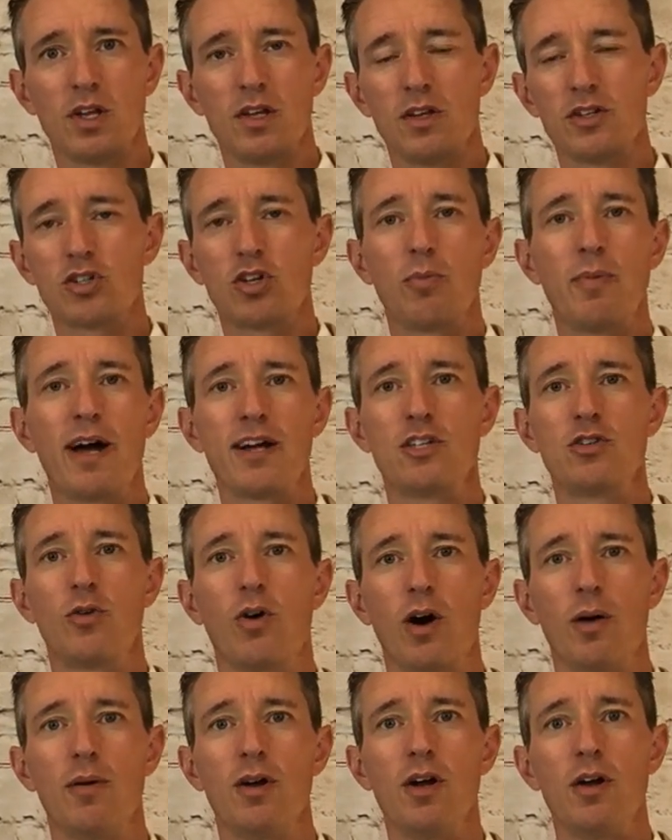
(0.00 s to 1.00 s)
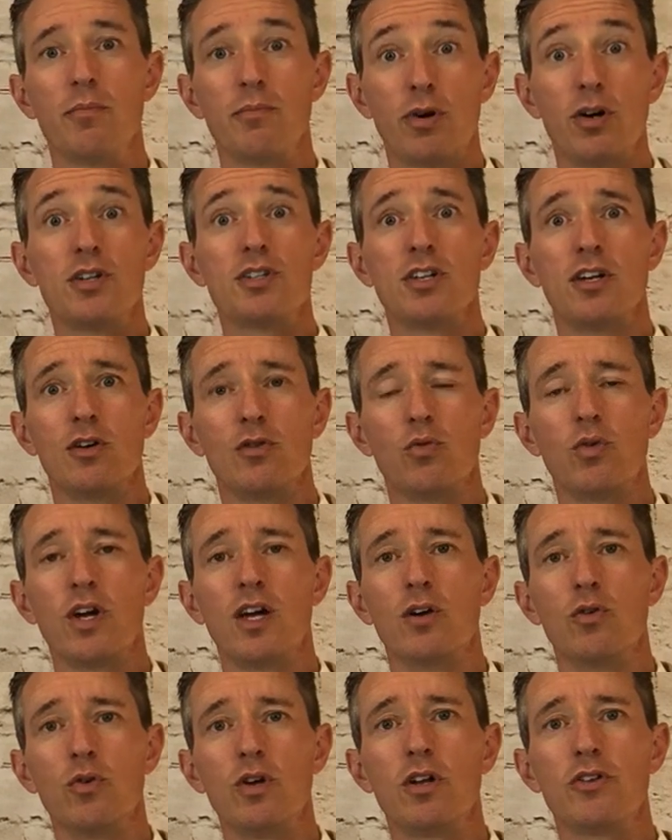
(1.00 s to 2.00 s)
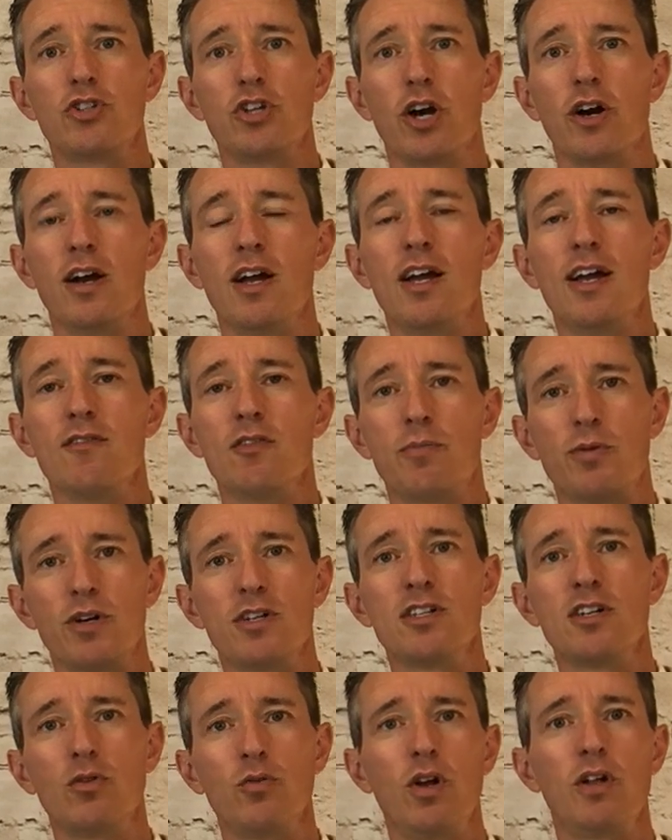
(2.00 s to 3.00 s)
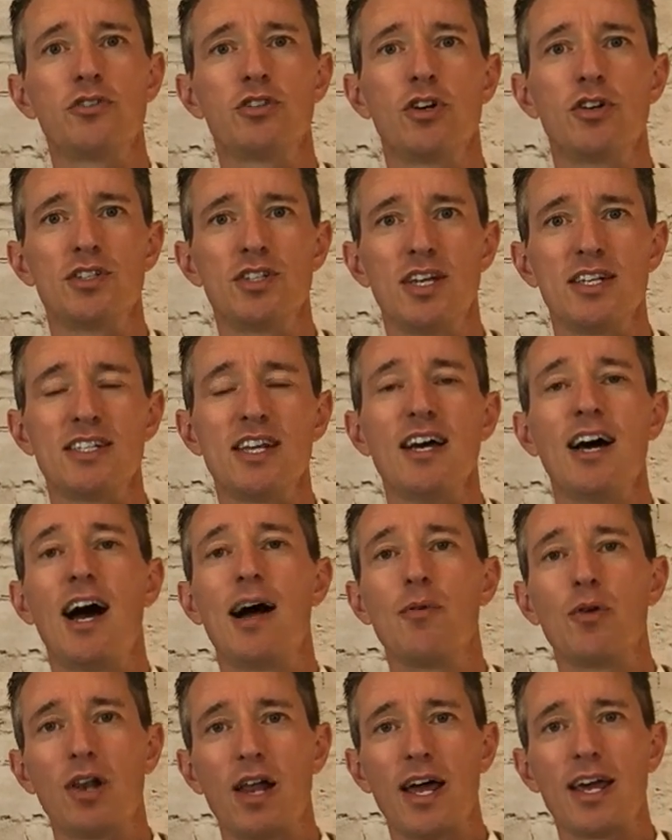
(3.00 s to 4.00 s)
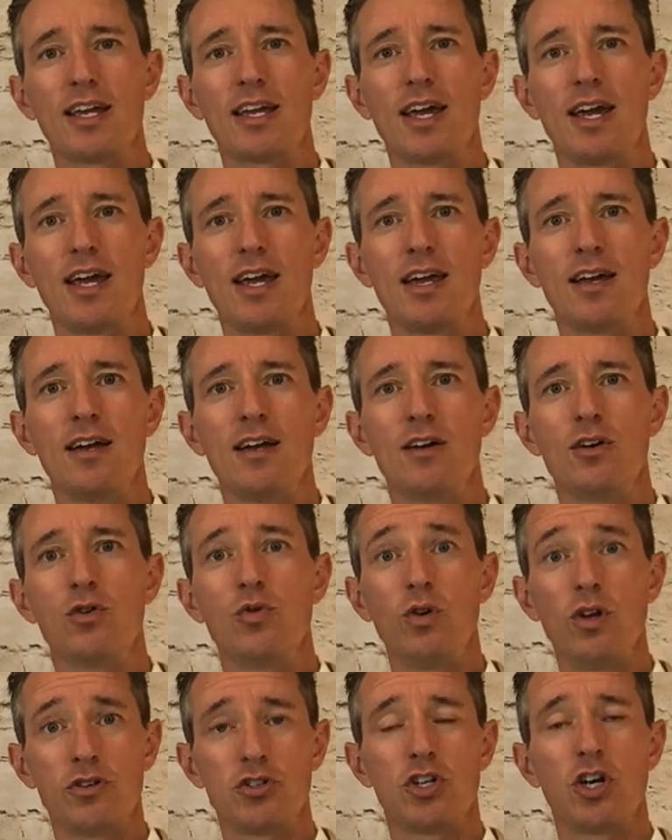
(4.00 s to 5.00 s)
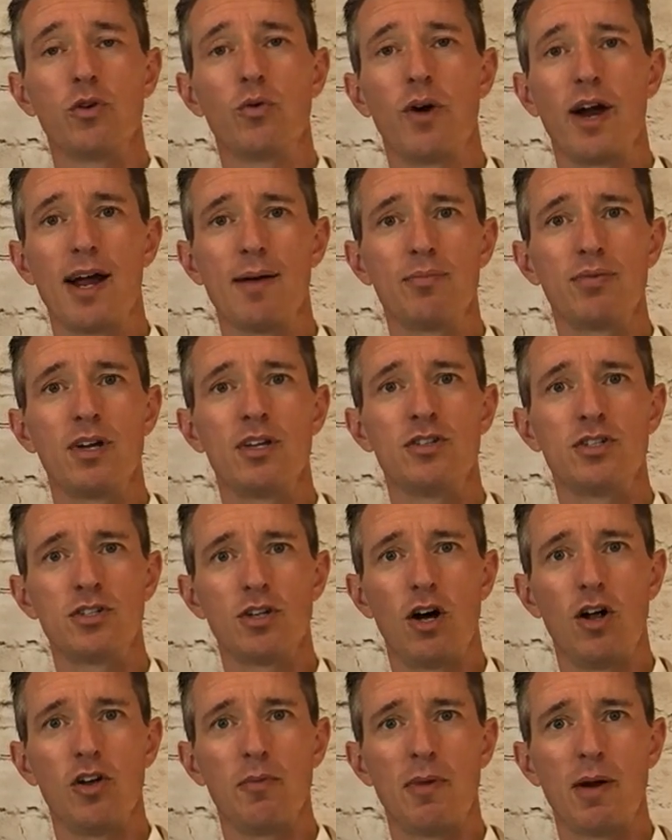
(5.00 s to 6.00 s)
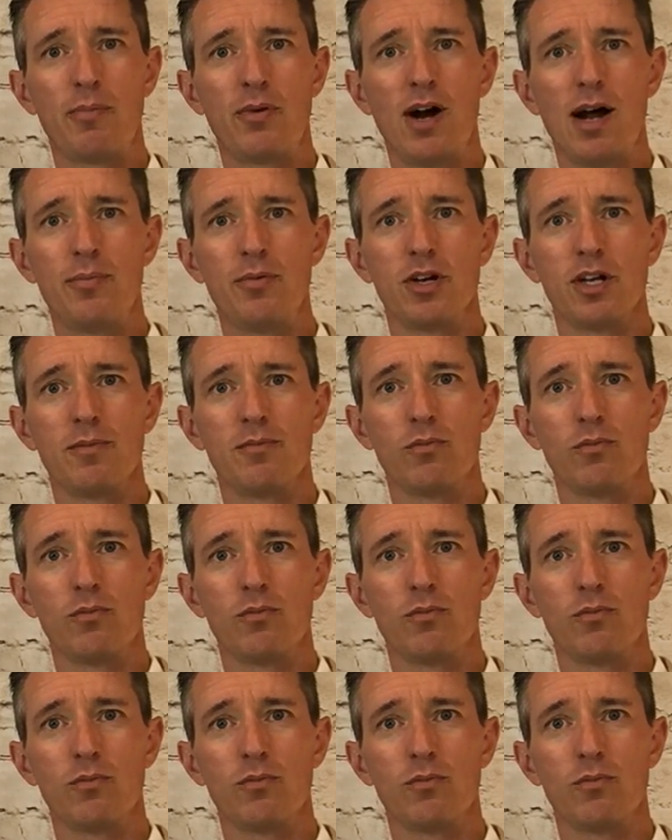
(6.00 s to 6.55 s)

Let's go back to our person in a, in a, wheelchair. If a person in a wheelchair says, I would like a wheelchair ramp installed in my property,